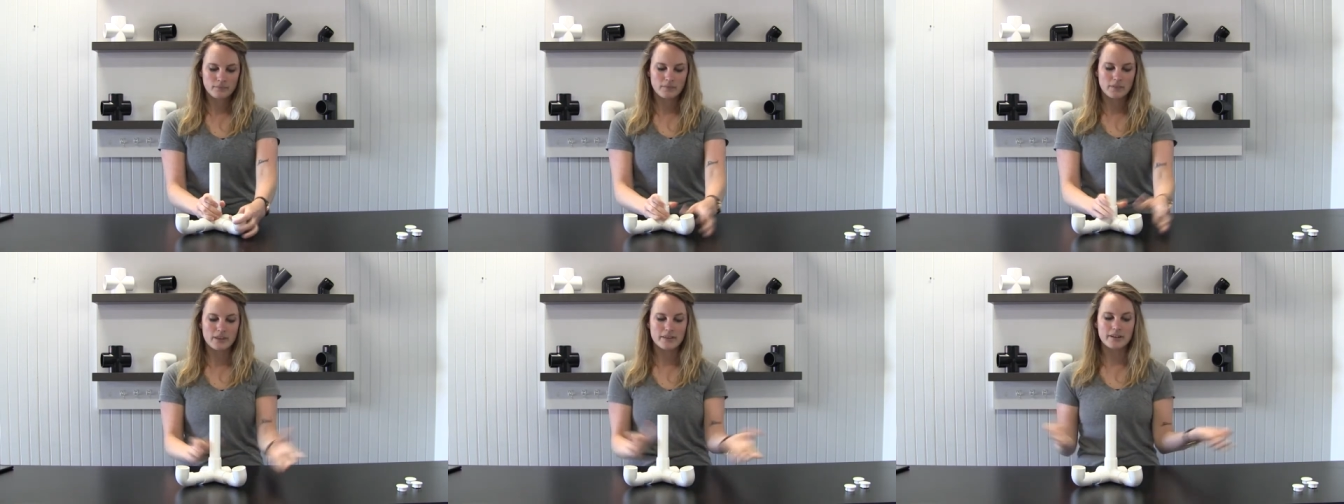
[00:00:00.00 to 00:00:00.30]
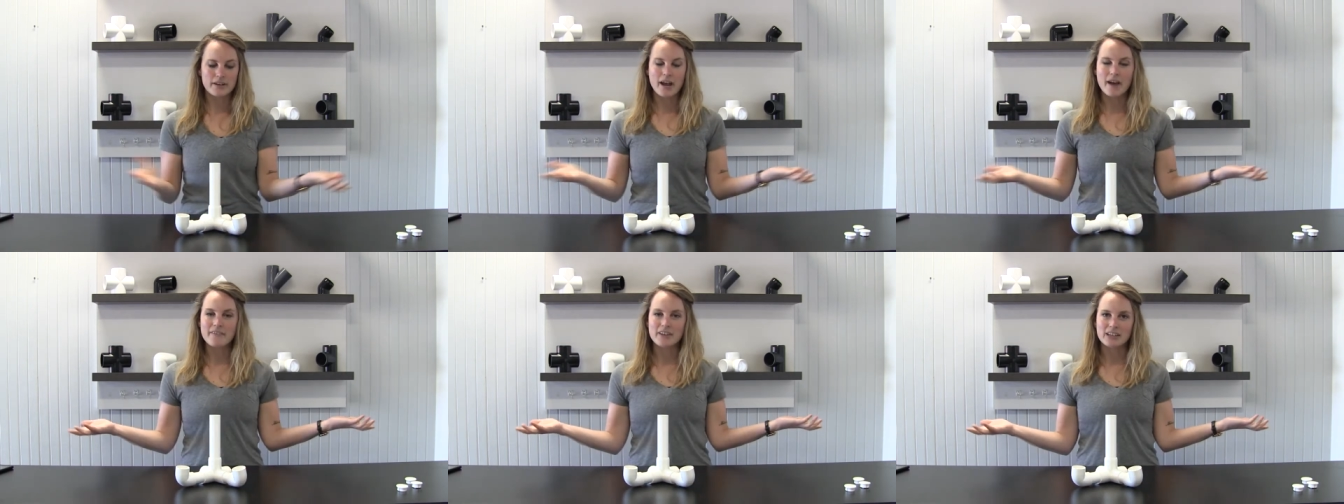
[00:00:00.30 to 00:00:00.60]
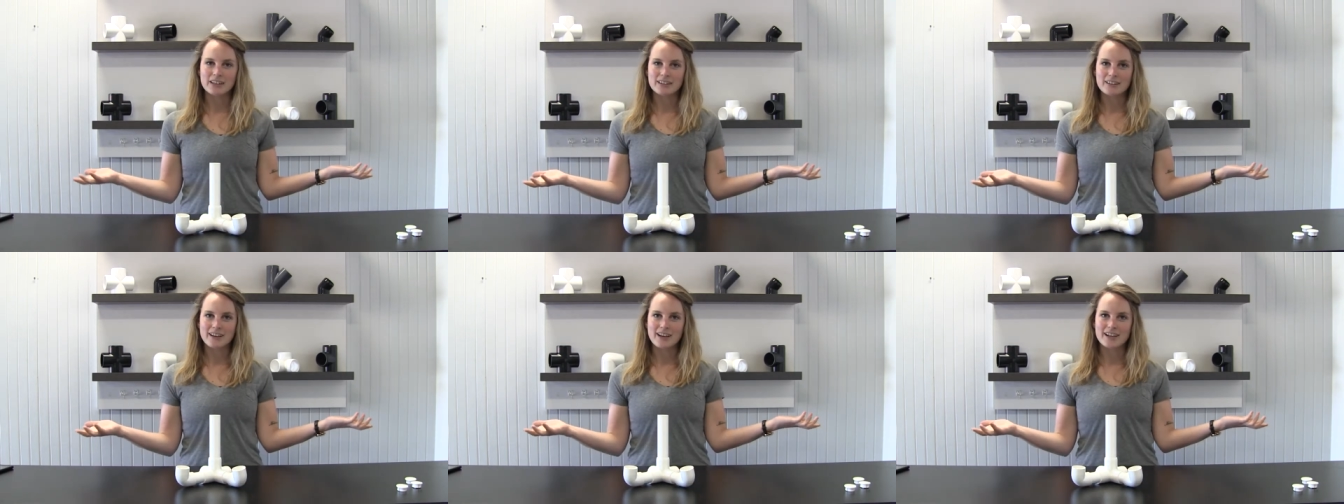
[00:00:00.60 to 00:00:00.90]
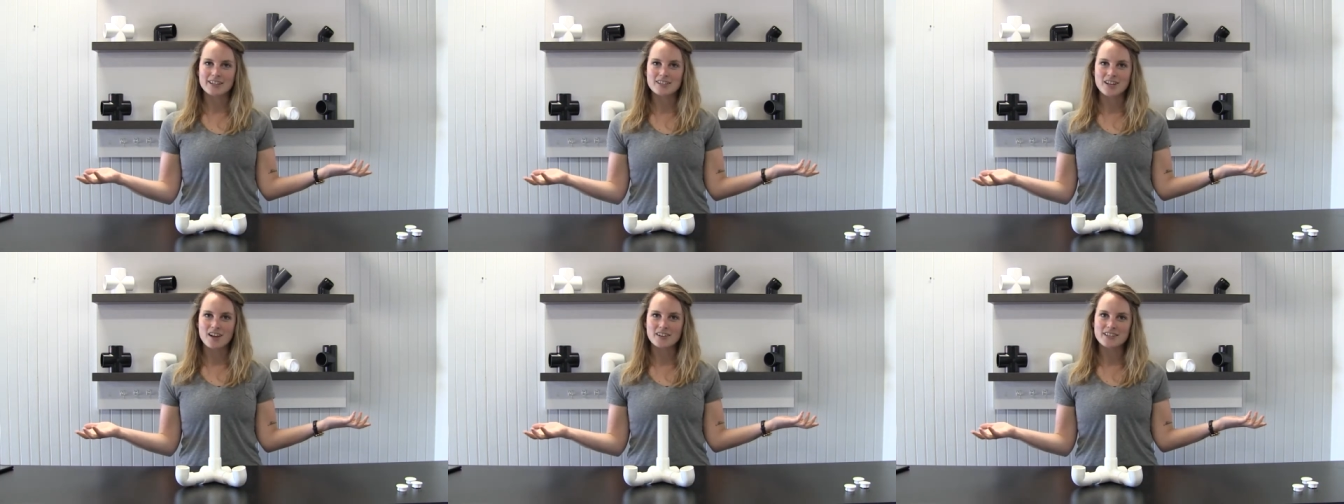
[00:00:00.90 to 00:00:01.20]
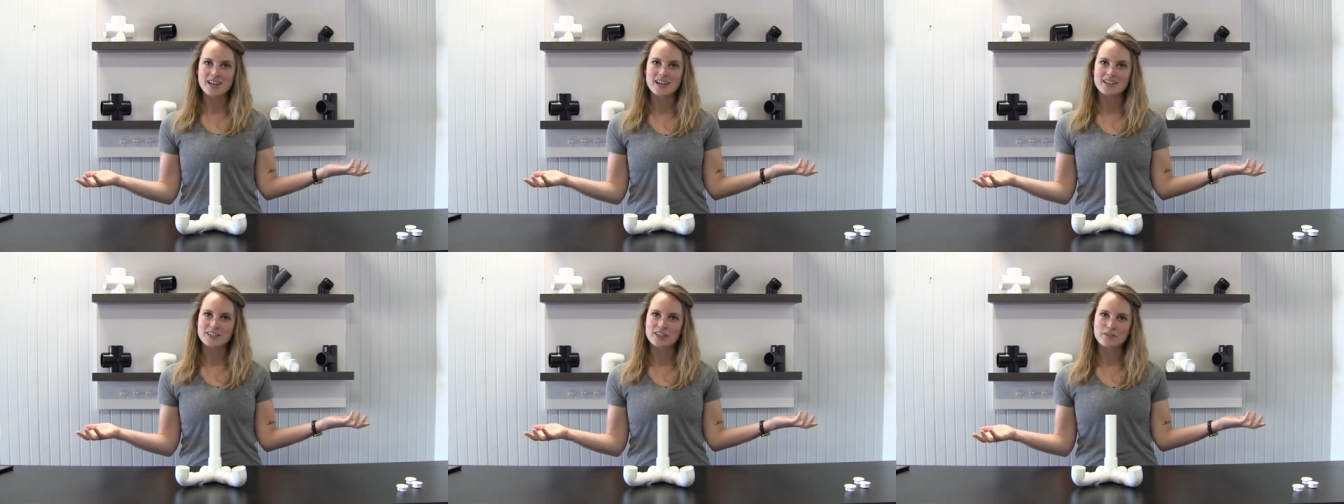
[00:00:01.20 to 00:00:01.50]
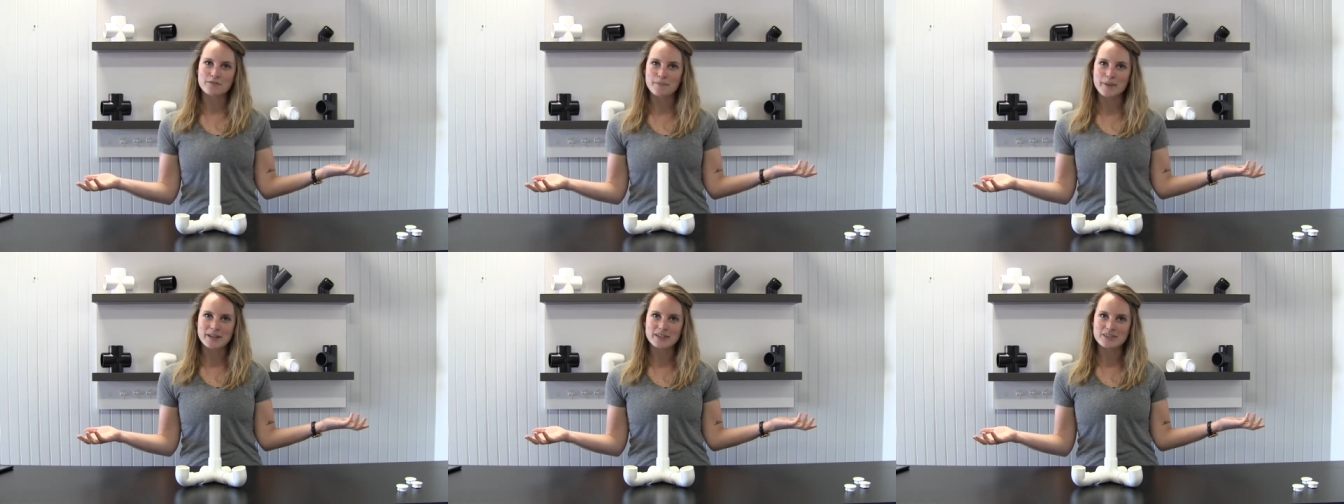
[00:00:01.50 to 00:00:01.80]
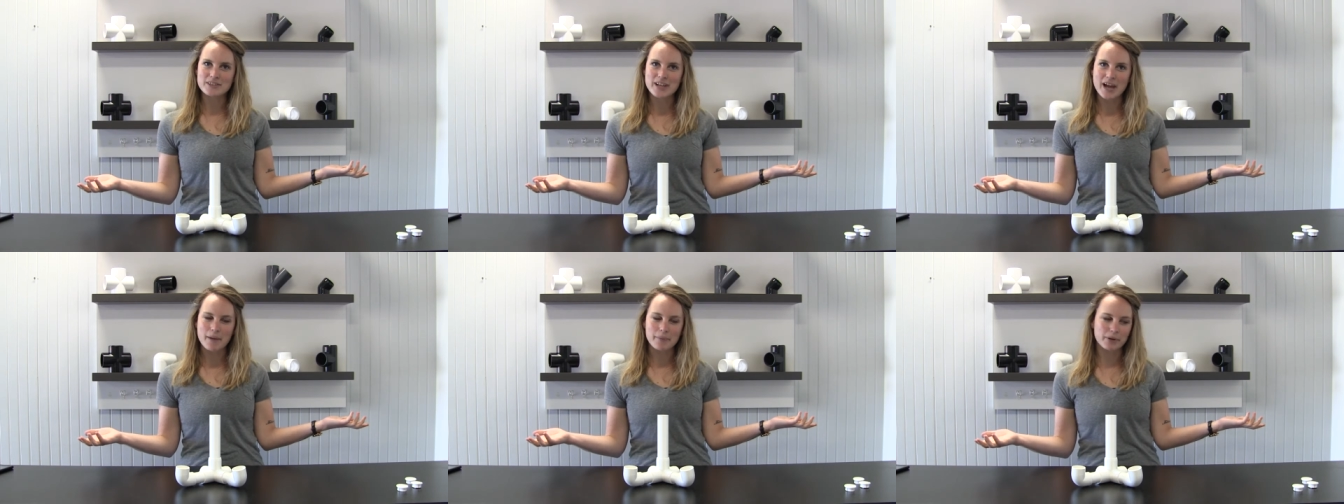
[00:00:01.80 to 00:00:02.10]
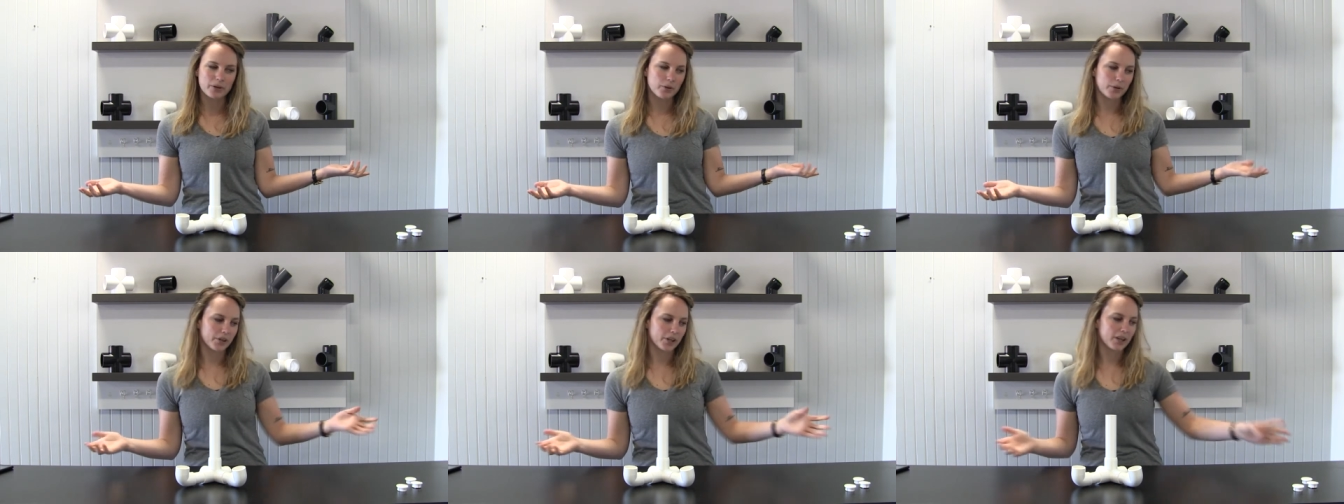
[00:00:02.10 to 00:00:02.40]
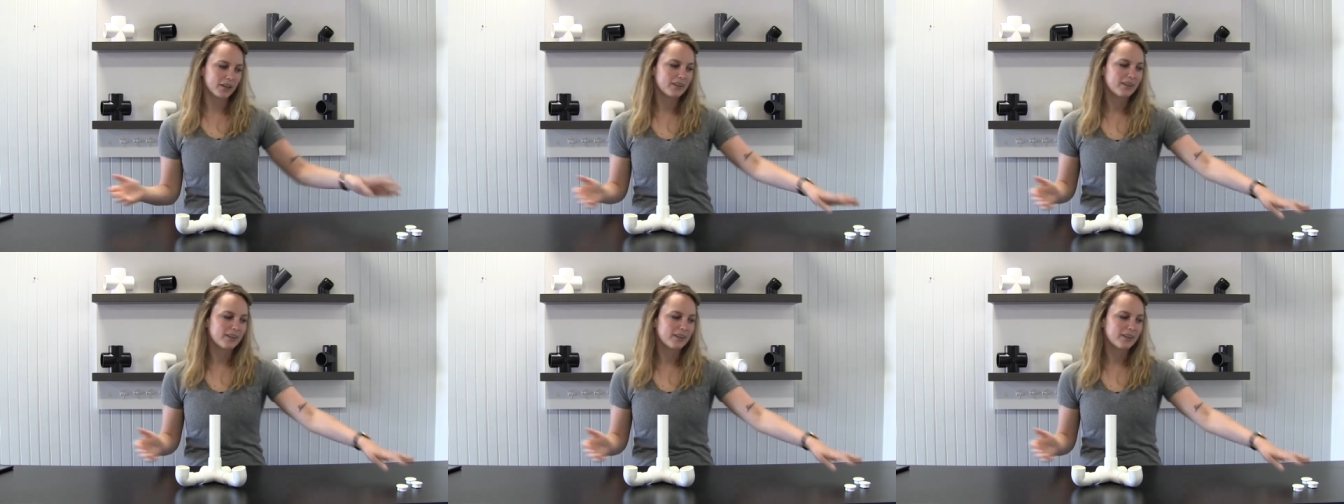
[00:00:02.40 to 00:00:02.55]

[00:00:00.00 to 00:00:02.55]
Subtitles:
And there you have it. It's all done. You've made your tablet holder.